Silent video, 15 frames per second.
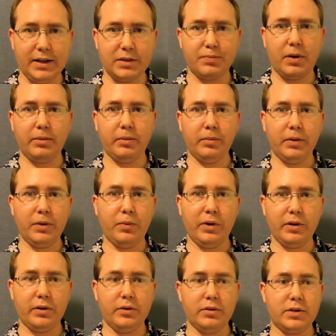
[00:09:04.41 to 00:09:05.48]
That's probably
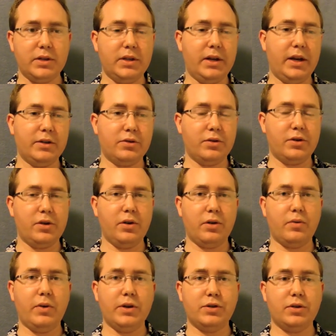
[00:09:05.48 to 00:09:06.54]
where you'll see the answer to your
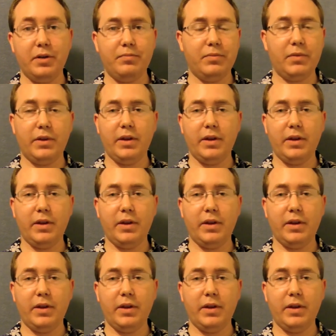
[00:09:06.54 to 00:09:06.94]
question.